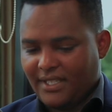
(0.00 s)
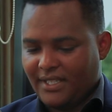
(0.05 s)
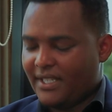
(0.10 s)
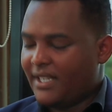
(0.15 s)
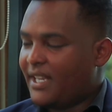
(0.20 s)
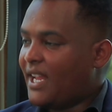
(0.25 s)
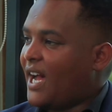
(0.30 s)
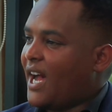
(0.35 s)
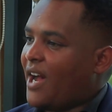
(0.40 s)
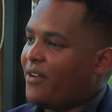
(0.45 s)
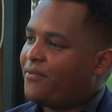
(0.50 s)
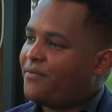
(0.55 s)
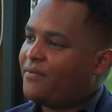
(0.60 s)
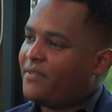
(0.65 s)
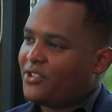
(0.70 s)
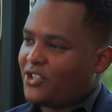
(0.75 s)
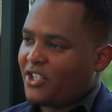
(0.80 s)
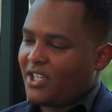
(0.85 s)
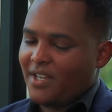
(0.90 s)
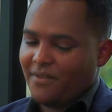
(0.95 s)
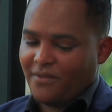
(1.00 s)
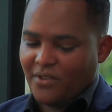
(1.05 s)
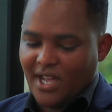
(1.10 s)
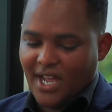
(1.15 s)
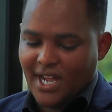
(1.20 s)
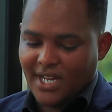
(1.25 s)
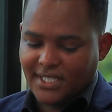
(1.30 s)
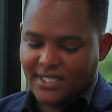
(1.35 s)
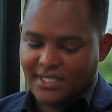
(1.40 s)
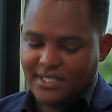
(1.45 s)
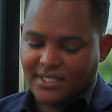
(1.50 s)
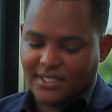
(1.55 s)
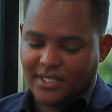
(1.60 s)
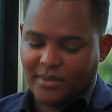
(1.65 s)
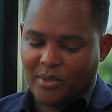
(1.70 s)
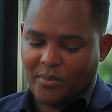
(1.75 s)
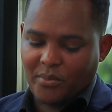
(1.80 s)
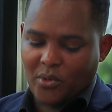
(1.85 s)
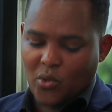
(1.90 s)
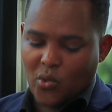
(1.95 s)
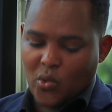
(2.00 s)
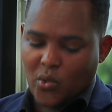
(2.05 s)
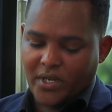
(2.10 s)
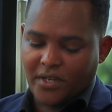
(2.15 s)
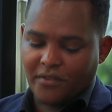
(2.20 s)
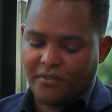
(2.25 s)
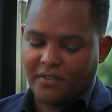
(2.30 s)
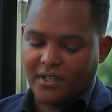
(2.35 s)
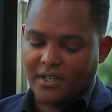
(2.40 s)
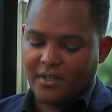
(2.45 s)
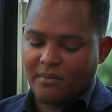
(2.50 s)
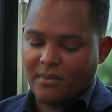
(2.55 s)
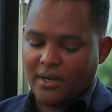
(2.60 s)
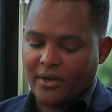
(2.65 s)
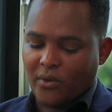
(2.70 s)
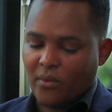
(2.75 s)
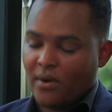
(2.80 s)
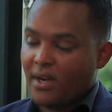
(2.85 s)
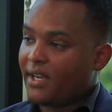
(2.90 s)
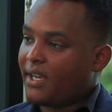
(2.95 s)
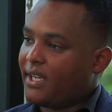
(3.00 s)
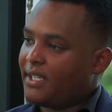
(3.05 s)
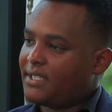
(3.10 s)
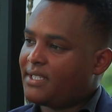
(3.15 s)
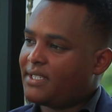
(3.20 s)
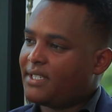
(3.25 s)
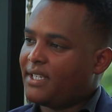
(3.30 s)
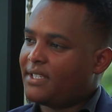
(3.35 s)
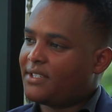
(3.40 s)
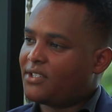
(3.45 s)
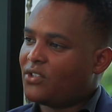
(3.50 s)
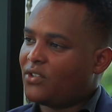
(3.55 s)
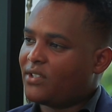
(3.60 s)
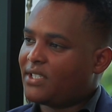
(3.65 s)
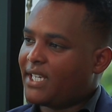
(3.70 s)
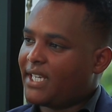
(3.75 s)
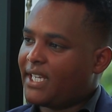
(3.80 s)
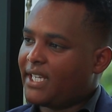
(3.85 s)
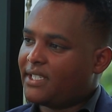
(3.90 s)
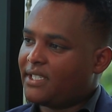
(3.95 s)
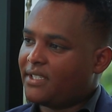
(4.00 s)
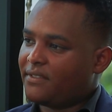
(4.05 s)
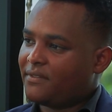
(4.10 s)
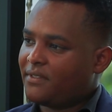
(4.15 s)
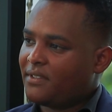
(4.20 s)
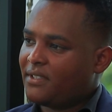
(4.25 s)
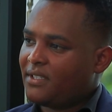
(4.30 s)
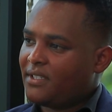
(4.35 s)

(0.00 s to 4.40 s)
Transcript: Then, Sheila, have you had the people who defend marijuana say it's not addictive?